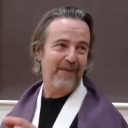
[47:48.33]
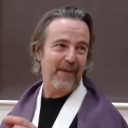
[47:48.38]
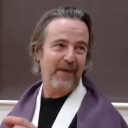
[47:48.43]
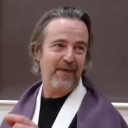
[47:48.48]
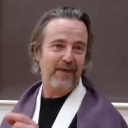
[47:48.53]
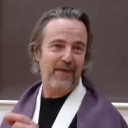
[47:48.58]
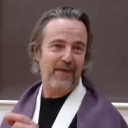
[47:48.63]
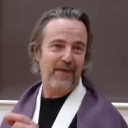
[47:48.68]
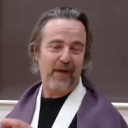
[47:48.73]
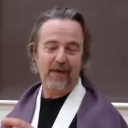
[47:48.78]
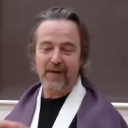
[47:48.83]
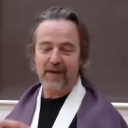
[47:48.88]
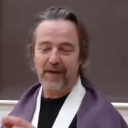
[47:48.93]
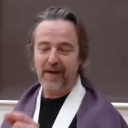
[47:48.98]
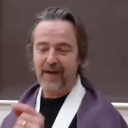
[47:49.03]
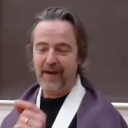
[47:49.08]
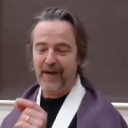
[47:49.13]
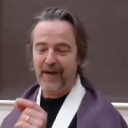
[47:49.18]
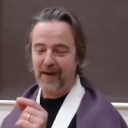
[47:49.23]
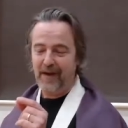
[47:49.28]
So,
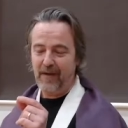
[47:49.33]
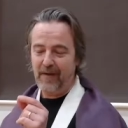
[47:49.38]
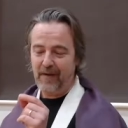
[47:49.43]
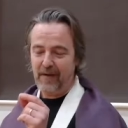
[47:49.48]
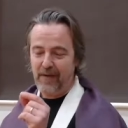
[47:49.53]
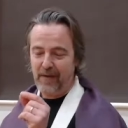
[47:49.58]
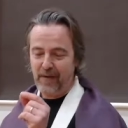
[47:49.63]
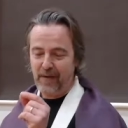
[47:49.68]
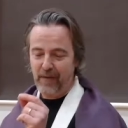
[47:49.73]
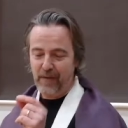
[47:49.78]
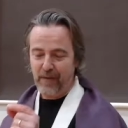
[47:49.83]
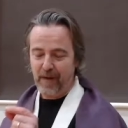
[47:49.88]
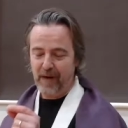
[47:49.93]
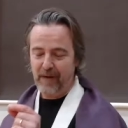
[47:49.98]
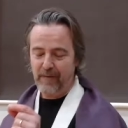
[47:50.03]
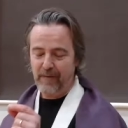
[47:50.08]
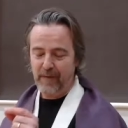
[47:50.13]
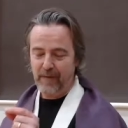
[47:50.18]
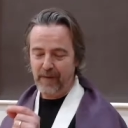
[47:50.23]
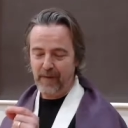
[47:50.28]
through
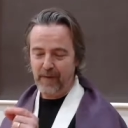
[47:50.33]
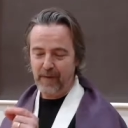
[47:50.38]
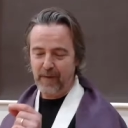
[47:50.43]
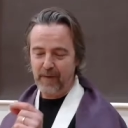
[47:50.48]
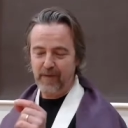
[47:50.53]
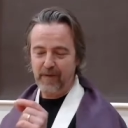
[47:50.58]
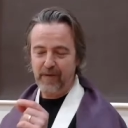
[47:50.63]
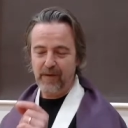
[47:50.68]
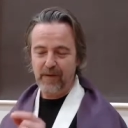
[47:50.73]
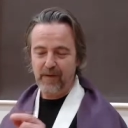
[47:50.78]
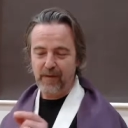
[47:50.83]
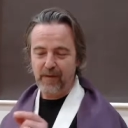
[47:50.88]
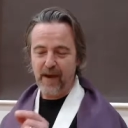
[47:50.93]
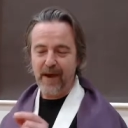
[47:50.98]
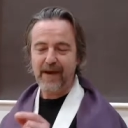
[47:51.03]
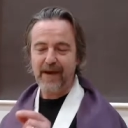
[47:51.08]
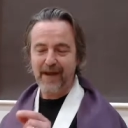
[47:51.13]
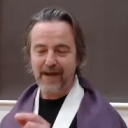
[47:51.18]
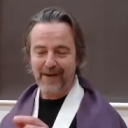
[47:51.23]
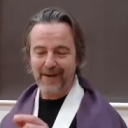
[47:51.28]
mindfulness we do
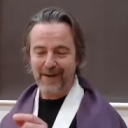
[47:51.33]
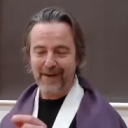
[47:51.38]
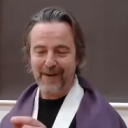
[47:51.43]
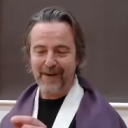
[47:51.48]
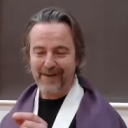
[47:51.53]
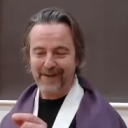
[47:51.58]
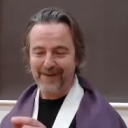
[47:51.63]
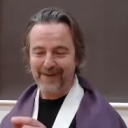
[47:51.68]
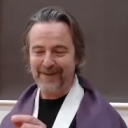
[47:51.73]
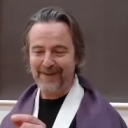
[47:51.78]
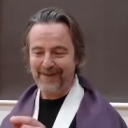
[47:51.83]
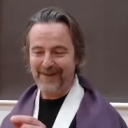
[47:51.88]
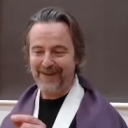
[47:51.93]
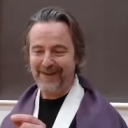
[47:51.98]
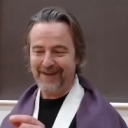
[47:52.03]
recognise